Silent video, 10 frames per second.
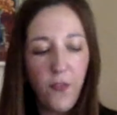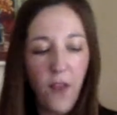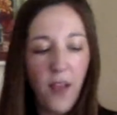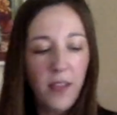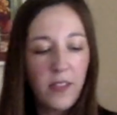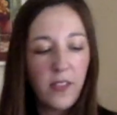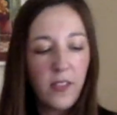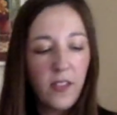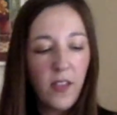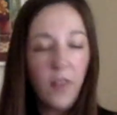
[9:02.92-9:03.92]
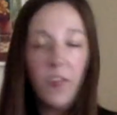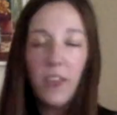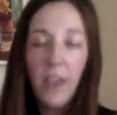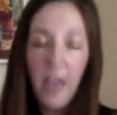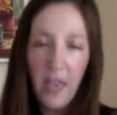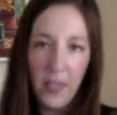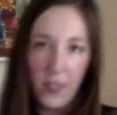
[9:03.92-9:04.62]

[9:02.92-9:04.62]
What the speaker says: fret of the A